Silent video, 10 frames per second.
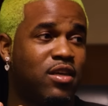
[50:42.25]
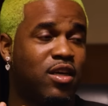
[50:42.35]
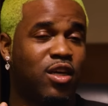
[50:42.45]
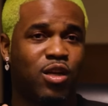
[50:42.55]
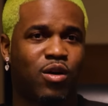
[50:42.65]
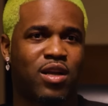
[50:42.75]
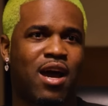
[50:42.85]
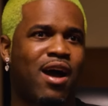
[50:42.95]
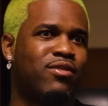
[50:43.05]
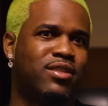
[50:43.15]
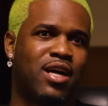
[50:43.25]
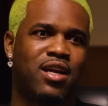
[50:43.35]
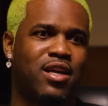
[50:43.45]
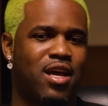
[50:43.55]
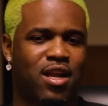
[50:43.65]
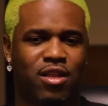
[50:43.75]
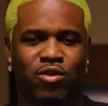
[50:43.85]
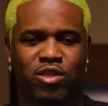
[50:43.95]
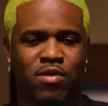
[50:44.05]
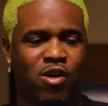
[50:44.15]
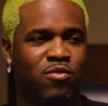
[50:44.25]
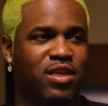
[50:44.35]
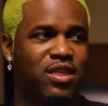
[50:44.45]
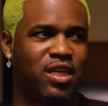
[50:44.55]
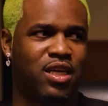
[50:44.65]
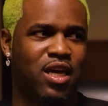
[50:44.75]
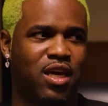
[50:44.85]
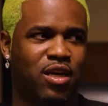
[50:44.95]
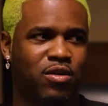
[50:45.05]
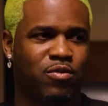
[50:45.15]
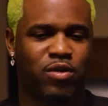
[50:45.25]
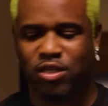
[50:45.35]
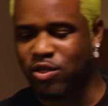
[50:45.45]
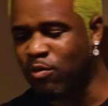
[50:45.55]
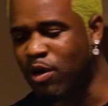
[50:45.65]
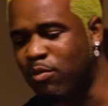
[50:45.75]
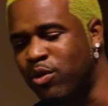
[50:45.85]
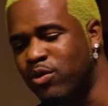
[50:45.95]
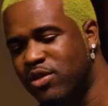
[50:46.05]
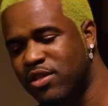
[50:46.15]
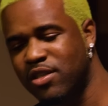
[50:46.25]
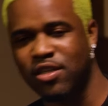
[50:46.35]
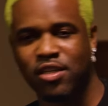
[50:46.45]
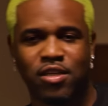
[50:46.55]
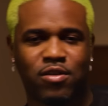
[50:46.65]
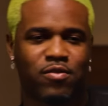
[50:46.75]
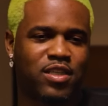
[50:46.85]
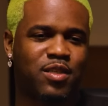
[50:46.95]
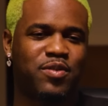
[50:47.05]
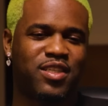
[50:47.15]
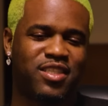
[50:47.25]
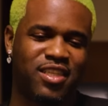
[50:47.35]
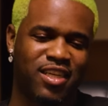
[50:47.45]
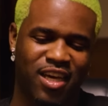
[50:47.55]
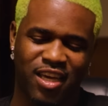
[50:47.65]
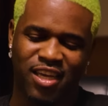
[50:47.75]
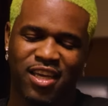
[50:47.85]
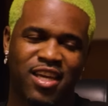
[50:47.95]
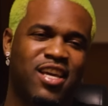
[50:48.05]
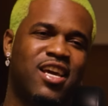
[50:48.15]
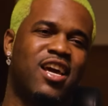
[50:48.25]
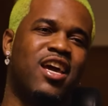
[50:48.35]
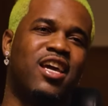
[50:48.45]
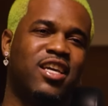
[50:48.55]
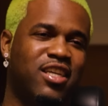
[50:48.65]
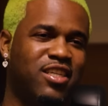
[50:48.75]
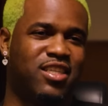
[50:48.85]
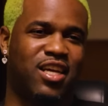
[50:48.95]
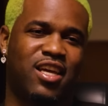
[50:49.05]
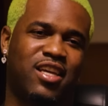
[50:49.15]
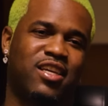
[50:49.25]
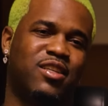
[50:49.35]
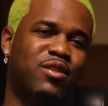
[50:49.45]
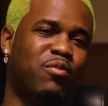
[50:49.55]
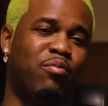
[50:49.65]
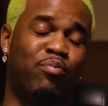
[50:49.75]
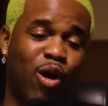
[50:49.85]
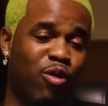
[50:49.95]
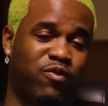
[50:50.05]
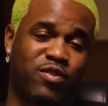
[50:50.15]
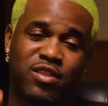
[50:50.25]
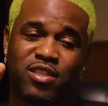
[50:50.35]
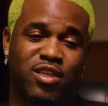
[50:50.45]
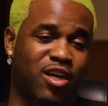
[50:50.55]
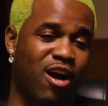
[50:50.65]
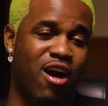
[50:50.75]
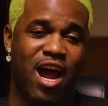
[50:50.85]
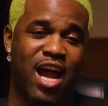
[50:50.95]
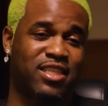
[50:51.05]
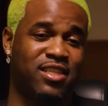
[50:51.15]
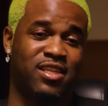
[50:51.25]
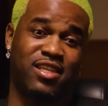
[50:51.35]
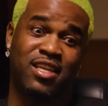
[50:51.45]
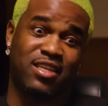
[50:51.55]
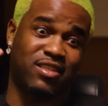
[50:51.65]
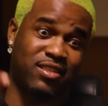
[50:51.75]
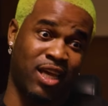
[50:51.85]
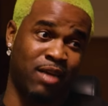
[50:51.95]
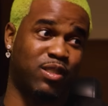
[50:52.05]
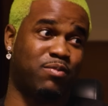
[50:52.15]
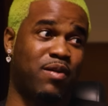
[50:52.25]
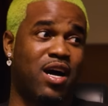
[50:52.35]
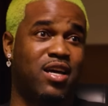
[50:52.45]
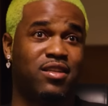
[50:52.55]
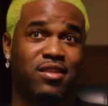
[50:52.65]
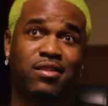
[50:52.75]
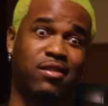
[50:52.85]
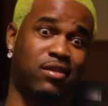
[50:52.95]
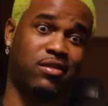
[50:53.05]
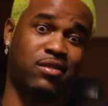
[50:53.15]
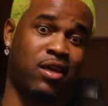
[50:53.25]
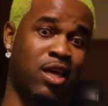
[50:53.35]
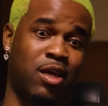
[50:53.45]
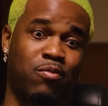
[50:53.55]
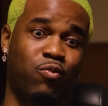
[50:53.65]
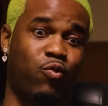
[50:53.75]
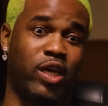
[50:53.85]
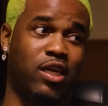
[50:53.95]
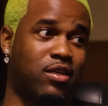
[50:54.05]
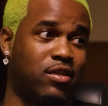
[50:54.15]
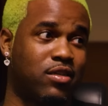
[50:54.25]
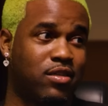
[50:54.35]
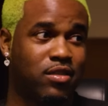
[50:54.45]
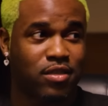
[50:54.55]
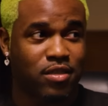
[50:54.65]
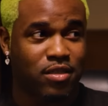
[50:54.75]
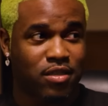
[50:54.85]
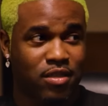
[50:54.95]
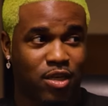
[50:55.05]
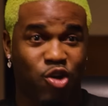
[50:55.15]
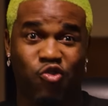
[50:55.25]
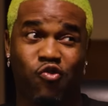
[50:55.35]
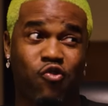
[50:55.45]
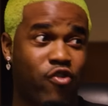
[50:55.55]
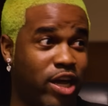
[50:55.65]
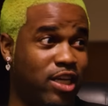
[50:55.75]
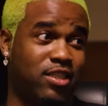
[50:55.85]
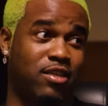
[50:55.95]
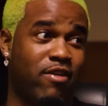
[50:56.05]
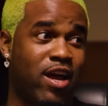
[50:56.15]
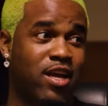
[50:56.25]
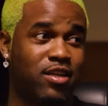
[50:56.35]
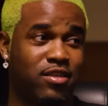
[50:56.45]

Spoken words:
You know, and outside of that, I lost my homie DA, which is on my boots. Rest in peace, DA, and EJ. Both took car accidents in the same spot, the same week. Crazy, right?